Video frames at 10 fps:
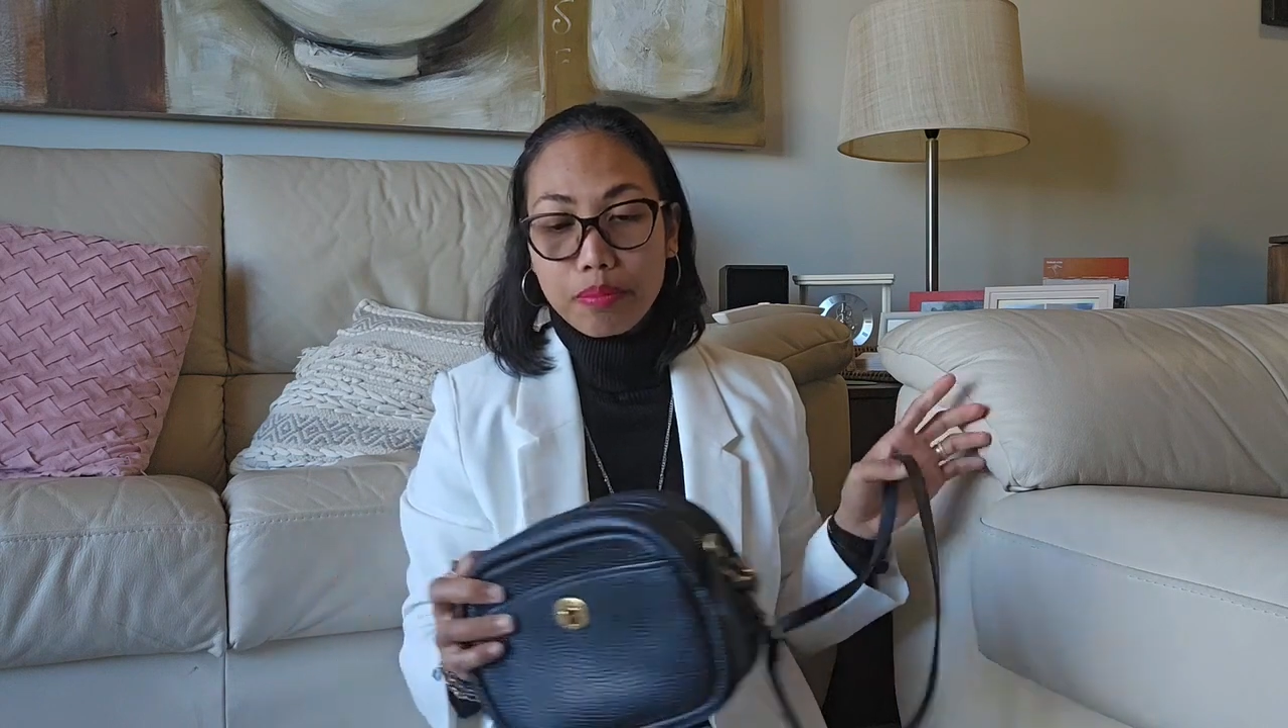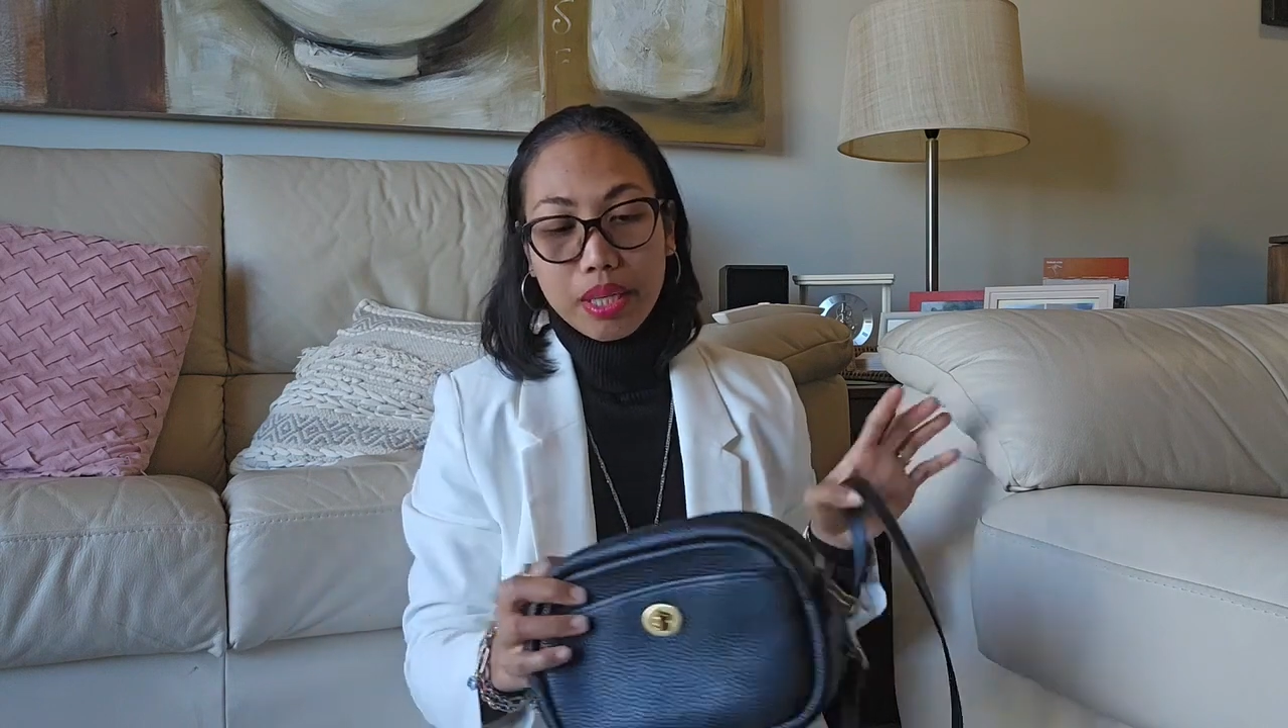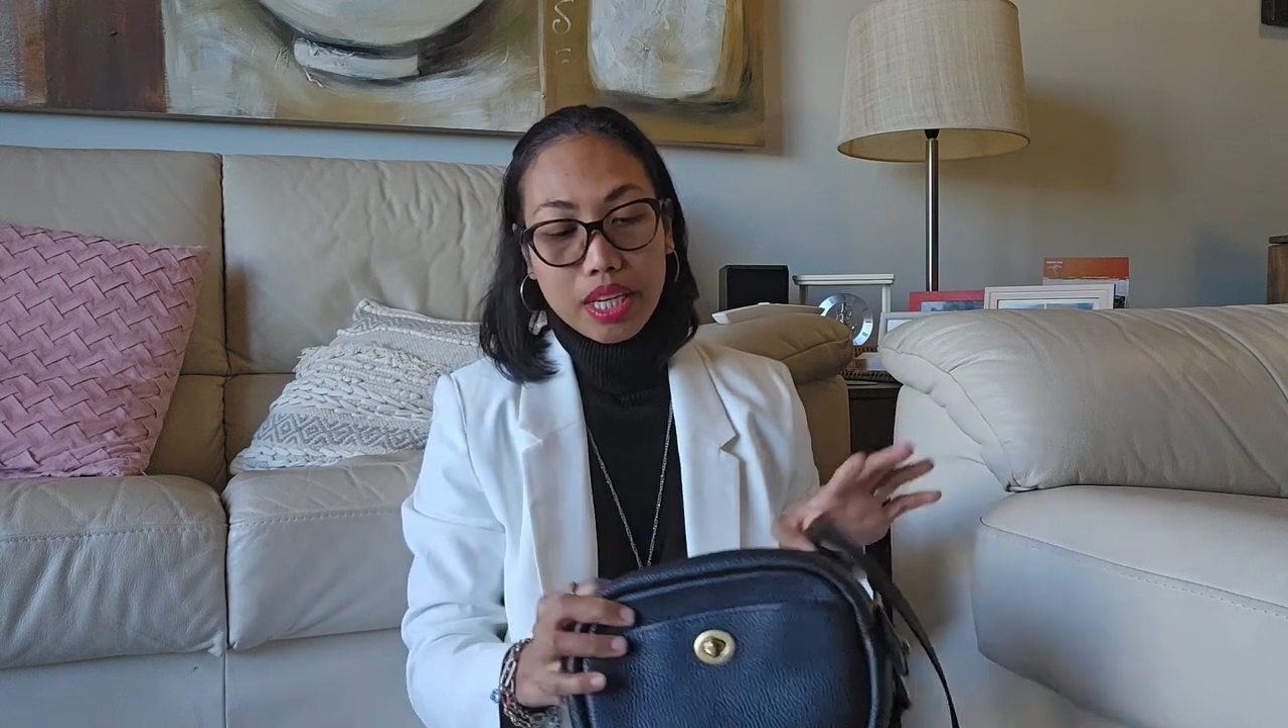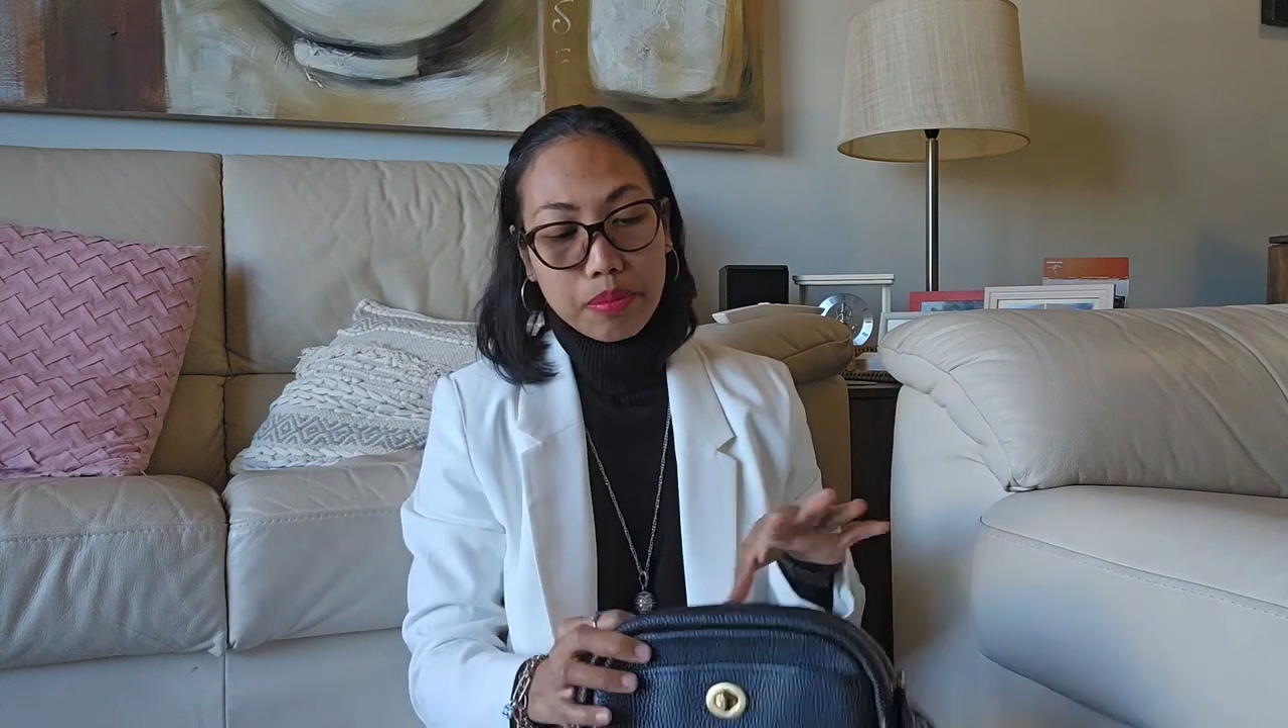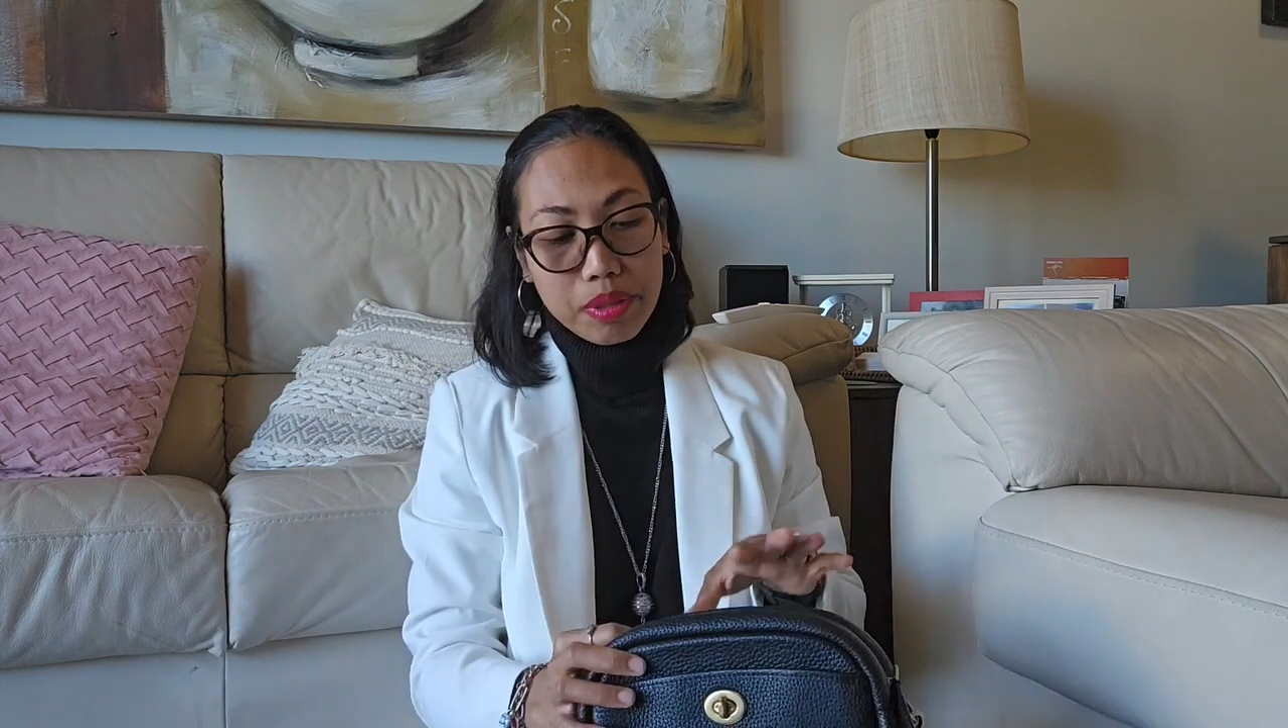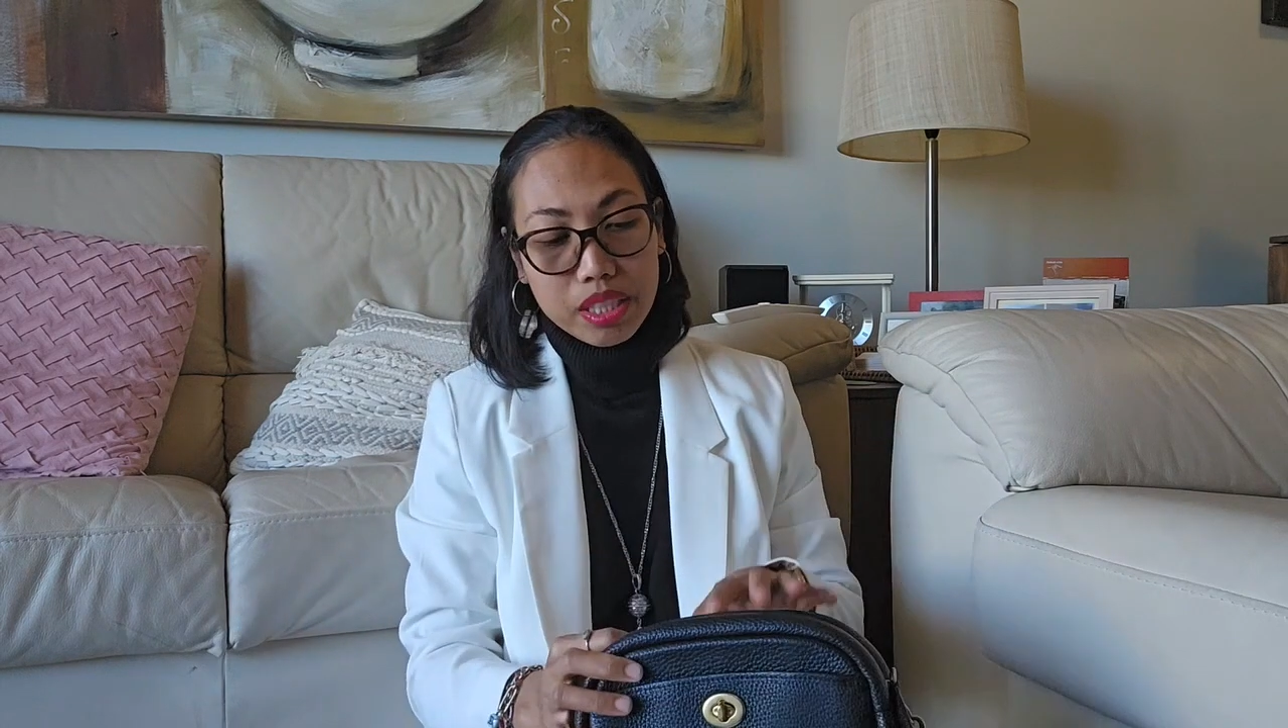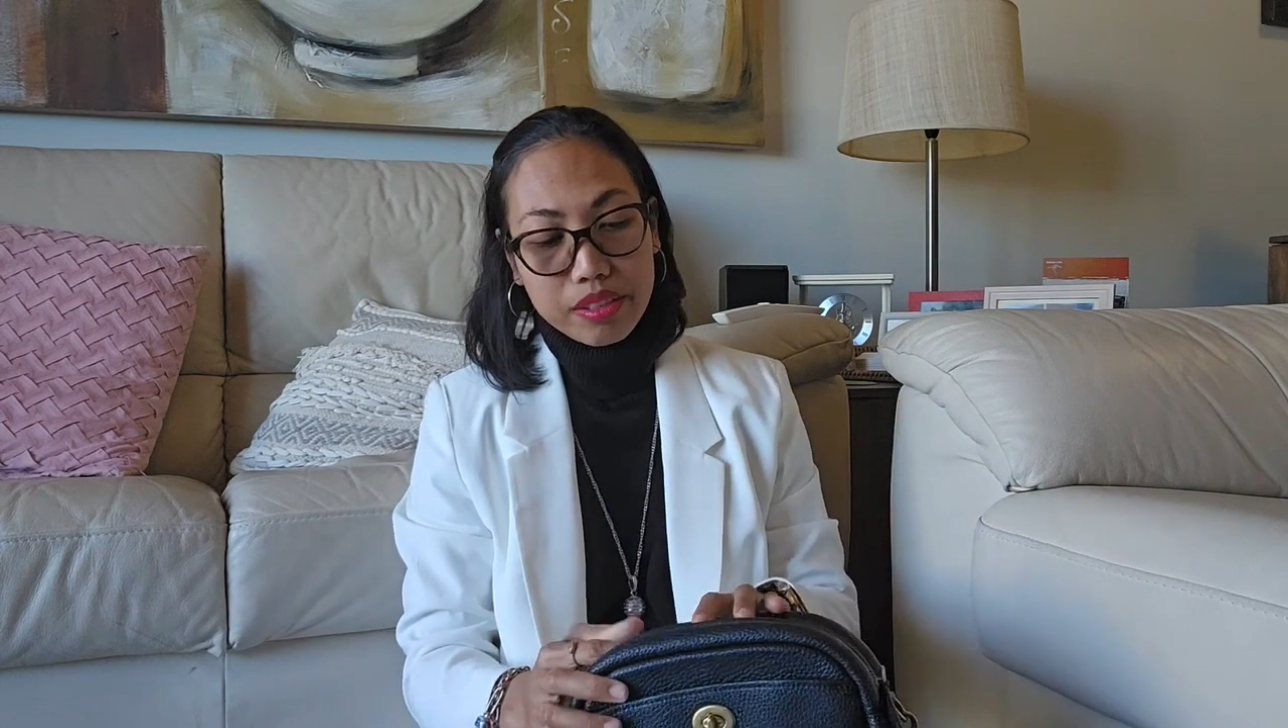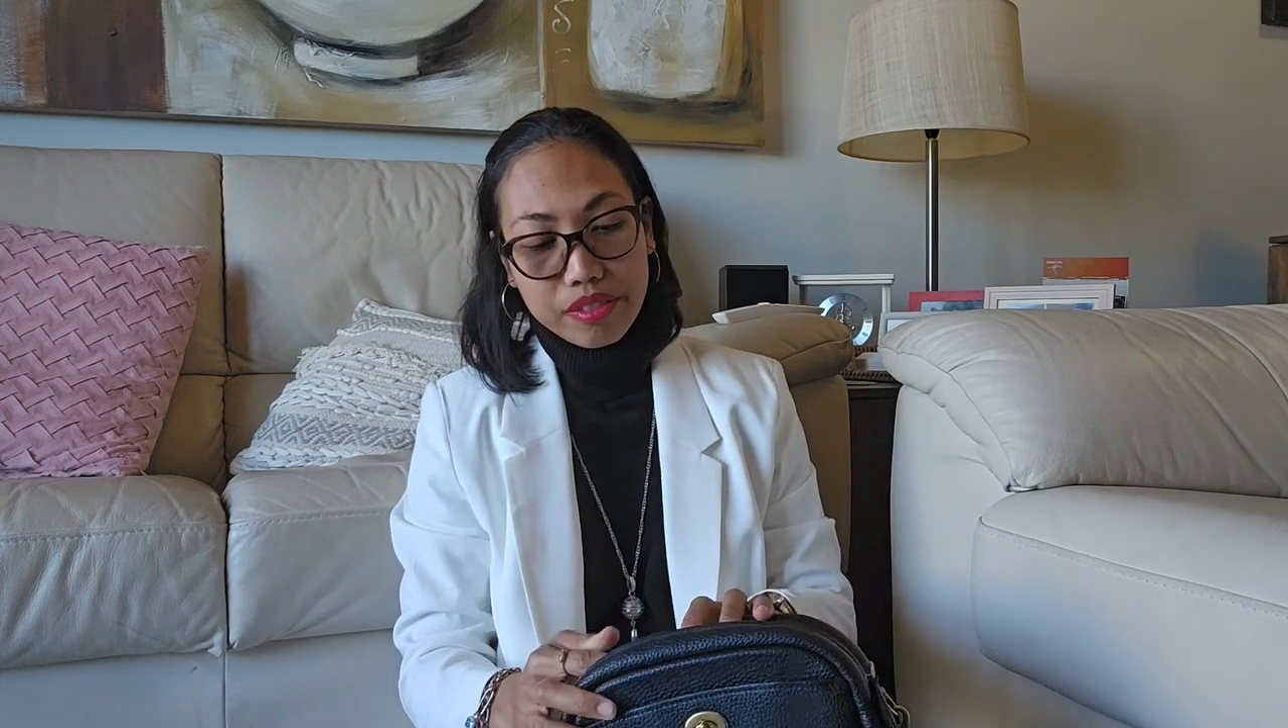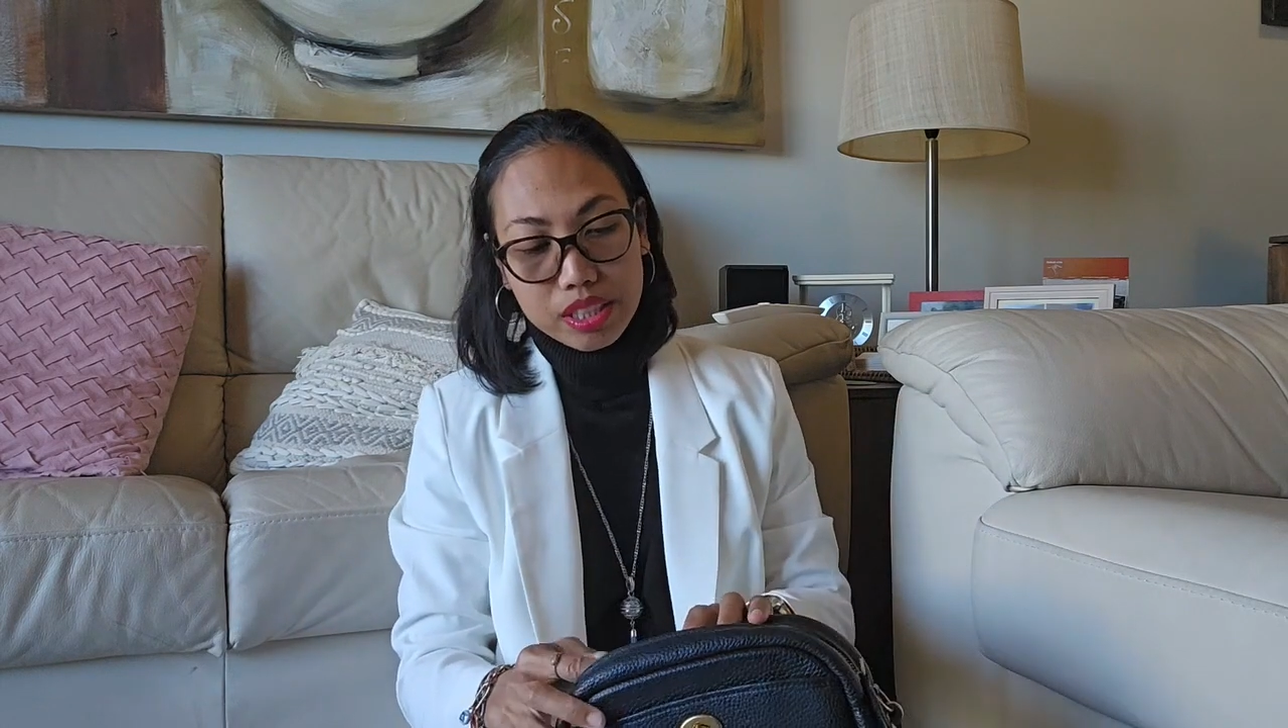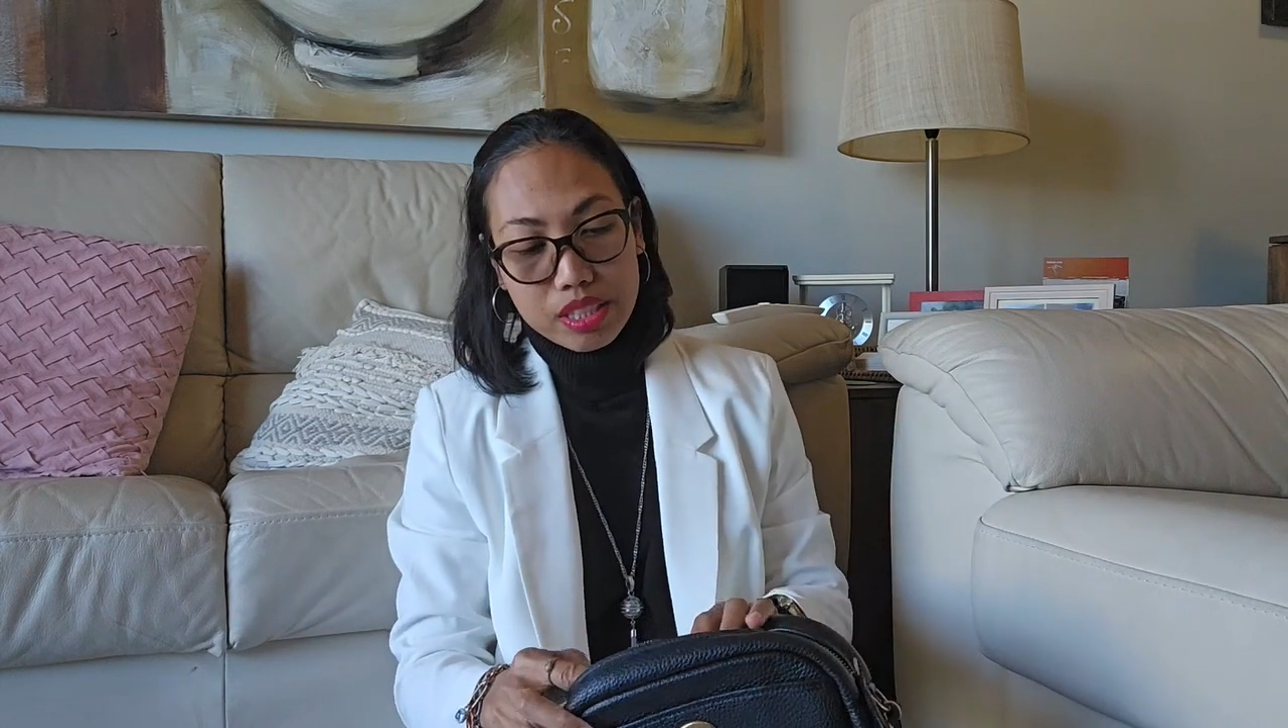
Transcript: but I believe it